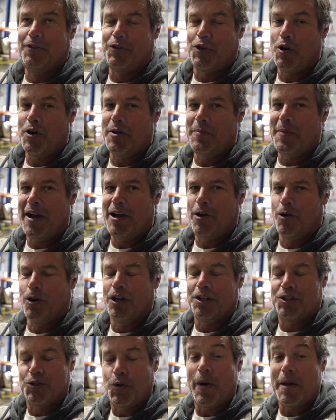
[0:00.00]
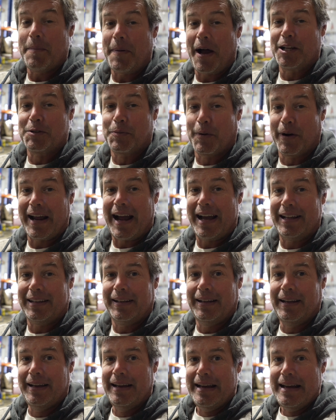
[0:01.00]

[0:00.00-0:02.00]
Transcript: 30 miles or uh, 20 miles per gallon,